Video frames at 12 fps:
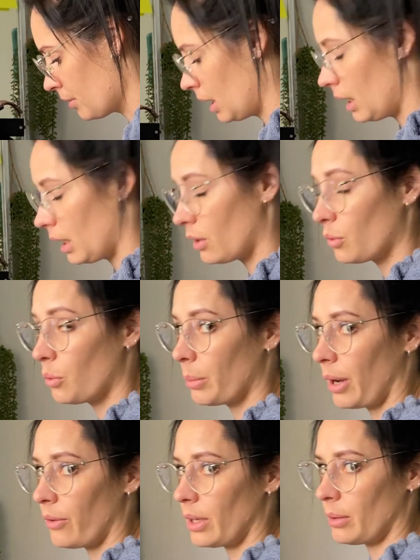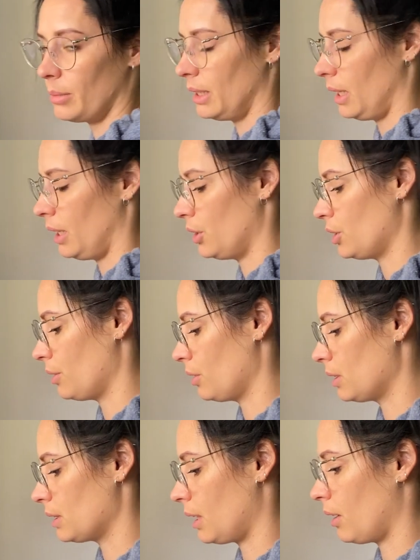Ignore my recommendation
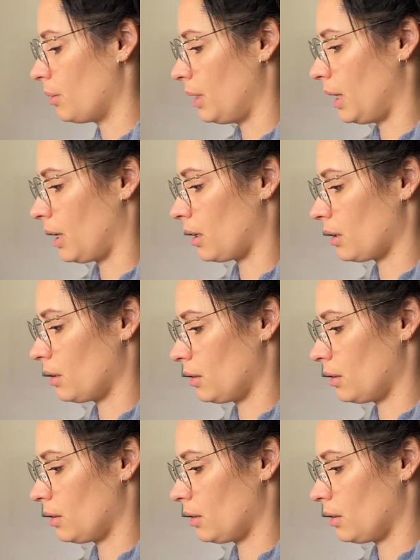because now I'm like,